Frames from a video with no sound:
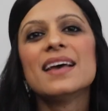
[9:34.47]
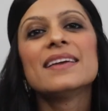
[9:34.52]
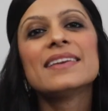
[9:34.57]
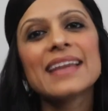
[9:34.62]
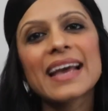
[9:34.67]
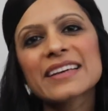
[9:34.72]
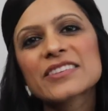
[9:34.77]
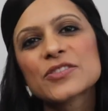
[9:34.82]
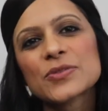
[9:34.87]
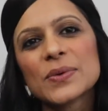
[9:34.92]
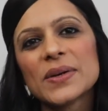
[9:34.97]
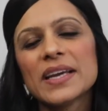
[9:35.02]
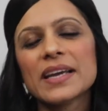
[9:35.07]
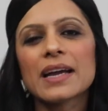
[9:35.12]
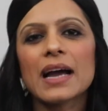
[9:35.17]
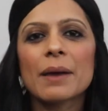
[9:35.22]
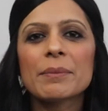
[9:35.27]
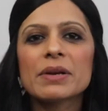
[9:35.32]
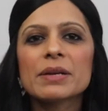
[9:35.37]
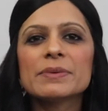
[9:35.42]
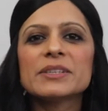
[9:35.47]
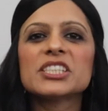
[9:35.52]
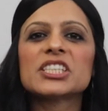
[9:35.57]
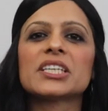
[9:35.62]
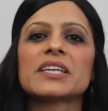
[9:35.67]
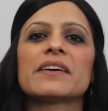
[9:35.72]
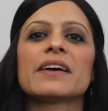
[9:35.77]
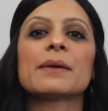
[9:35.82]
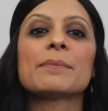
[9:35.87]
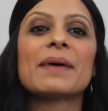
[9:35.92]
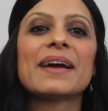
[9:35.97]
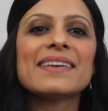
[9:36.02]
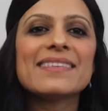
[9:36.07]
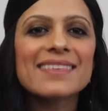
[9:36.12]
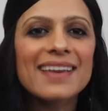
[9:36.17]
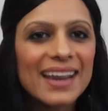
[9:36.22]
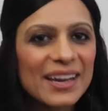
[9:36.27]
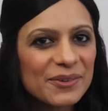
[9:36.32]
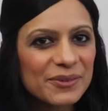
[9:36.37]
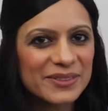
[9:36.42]
Next week, I'm going to be sharing my
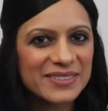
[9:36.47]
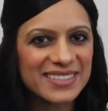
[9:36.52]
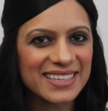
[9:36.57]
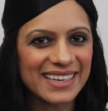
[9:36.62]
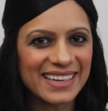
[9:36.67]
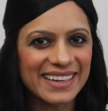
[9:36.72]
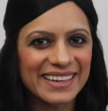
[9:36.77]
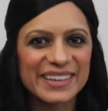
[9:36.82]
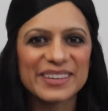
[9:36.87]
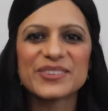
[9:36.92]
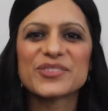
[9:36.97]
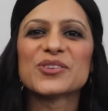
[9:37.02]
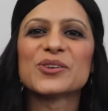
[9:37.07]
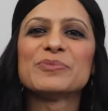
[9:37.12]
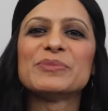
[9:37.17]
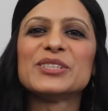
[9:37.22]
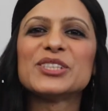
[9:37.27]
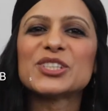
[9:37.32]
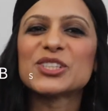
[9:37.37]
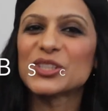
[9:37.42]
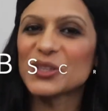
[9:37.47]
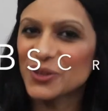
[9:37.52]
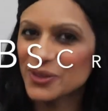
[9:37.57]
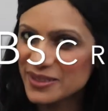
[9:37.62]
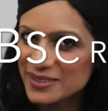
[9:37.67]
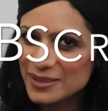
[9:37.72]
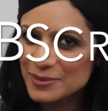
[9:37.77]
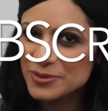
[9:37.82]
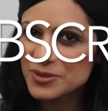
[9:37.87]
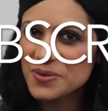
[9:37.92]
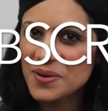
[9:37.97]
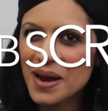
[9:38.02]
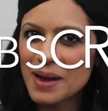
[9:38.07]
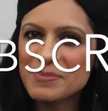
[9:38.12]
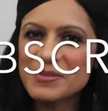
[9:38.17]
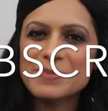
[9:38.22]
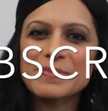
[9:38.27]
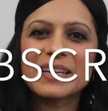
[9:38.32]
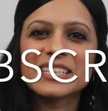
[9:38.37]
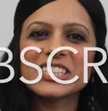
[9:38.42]
night routine, so be sure to
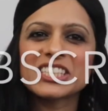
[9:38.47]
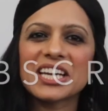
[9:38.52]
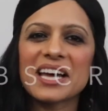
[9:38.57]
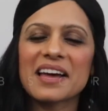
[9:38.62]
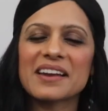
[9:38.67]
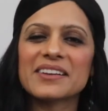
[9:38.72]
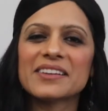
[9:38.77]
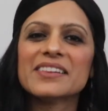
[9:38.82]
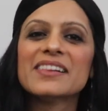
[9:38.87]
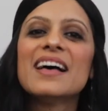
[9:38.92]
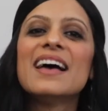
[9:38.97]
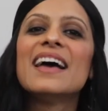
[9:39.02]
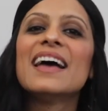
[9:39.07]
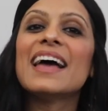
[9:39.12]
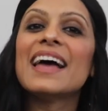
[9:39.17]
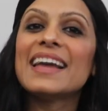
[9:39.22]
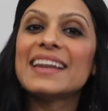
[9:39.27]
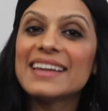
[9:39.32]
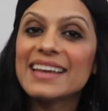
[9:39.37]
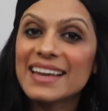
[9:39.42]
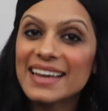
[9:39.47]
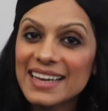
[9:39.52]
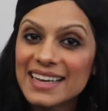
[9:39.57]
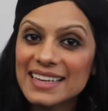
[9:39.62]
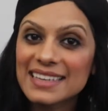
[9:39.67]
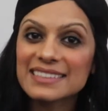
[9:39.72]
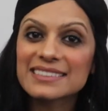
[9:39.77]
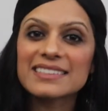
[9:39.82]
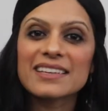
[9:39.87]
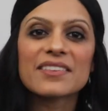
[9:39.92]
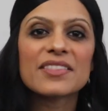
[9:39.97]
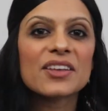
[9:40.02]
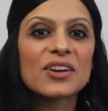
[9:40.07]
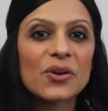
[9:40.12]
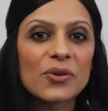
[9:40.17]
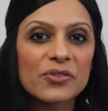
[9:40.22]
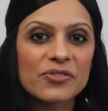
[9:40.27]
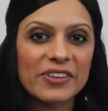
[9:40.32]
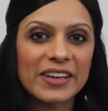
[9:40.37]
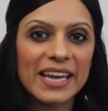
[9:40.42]
subscribe to my channel and hit the
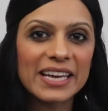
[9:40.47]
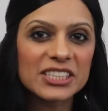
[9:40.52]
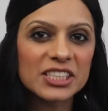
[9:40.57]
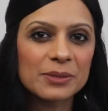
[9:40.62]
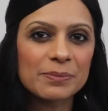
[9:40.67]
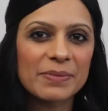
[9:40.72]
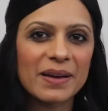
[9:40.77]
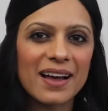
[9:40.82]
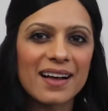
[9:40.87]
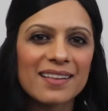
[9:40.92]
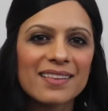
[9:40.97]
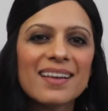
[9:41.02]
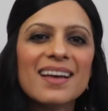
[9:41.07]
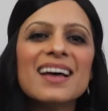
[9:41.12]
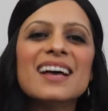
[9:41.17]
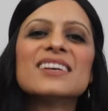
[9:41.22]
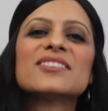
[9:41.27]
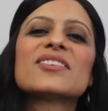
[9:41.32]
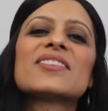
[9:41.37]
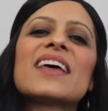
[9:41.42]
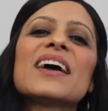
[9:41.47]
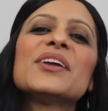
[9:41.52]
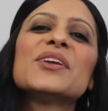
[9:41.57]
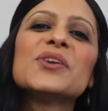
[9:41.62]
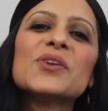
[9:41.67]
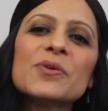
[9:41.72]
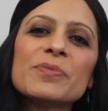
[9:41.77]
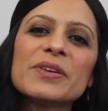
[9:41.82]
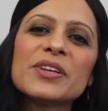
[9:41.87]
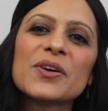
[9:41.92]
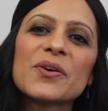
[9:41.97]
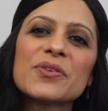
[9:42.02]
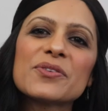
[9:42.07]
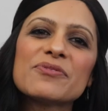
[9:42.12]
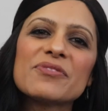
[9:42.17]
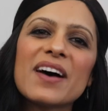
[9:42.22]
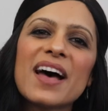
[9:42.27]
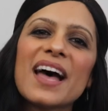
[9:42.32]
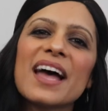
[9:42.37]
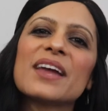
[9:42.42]
notification bell so that you'll be
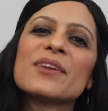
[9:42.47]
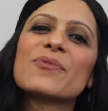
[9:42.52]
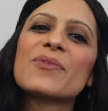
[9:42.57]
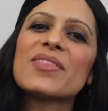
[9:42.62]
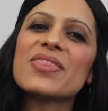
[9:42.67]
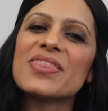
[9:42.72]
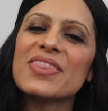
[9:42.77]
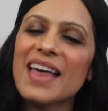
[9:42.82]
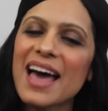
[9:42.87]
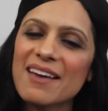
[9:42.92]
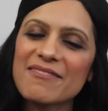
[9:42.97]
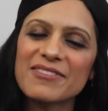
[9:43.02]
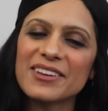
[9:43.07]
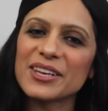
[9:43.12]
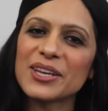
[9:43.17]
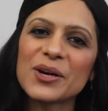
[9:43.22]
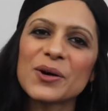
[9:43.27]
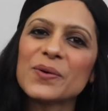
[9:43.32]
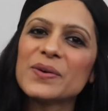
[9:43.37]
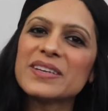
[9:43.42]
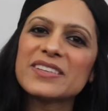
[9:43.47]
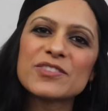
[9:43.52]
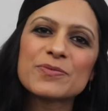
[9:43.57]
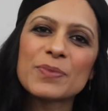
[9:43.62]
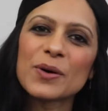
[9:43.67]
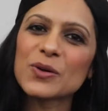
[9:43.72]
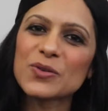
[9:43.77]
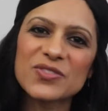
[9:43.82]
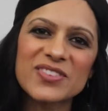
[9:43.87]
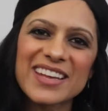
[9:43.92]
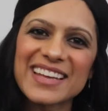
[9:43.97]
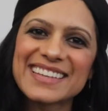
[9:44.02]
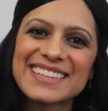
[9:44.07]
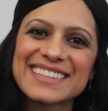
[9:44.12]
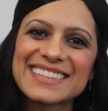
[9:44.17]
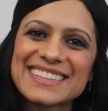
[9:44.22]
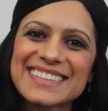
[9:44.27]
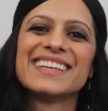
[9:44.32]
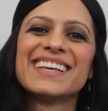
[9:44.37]
notified when that video is posted.